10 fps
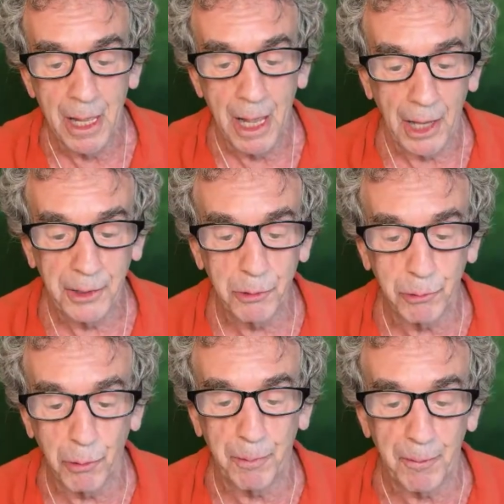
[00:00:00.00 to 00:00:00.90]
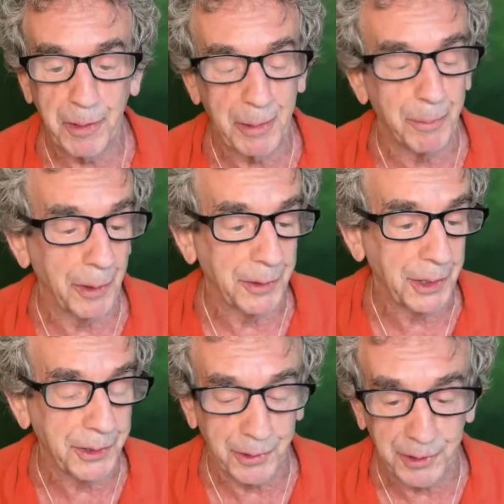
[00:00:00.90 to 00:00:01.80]
a new group of people
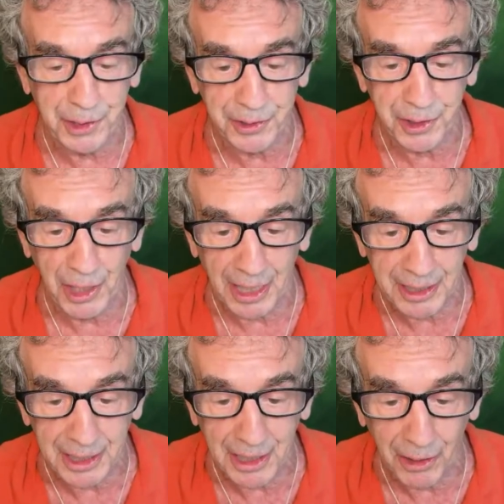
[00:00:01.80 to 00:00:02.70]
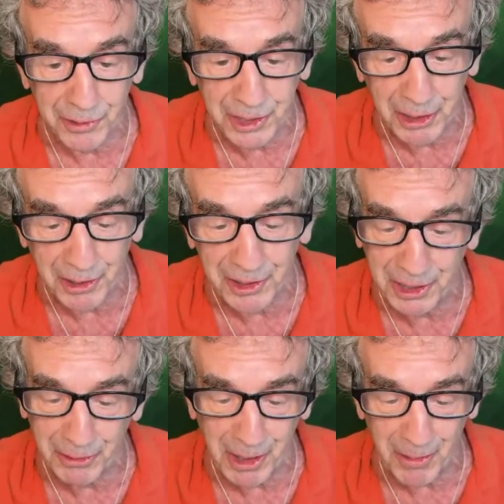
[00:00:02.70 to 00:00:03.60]
just logged in. Hello,
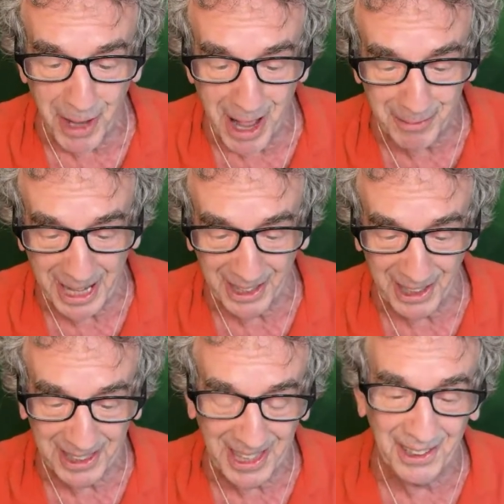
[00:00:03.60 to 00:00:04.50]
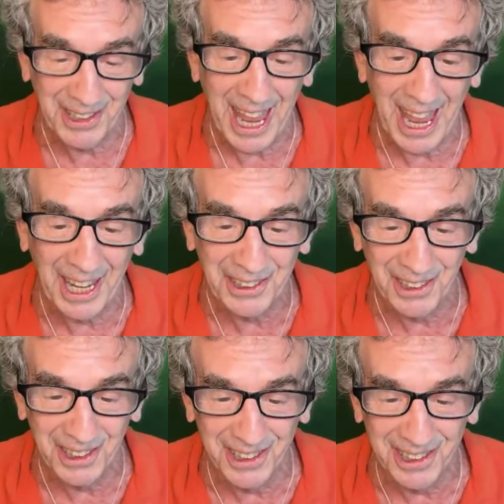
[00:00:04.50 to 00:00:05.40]
Serial Mommy. I like that
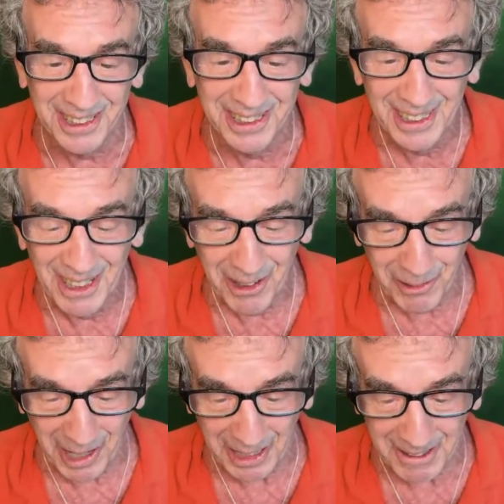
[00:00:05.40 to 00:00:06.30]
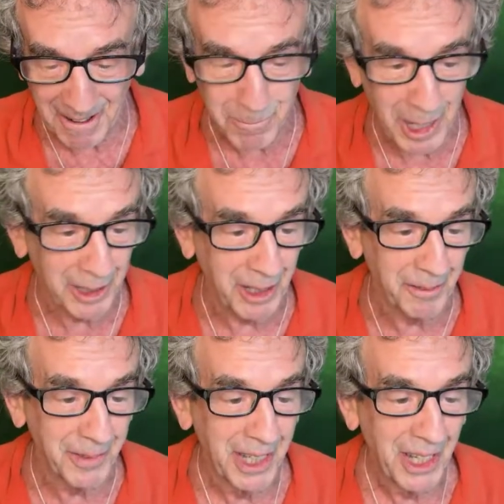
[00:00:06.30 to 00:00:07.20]
handle.
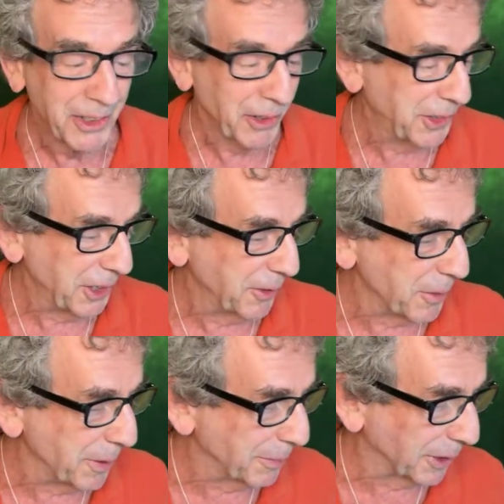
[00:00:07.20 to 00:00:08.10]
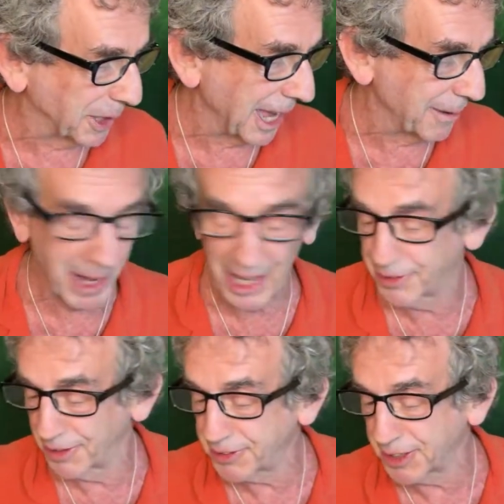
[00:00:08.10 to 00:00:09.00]
Welcome. So I see a few people came on.
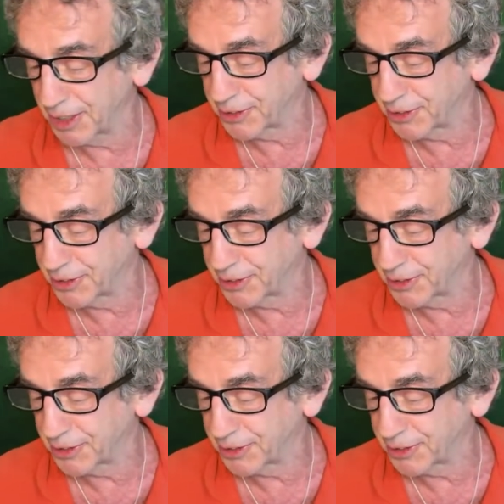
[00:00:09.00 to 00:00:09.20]
So let's get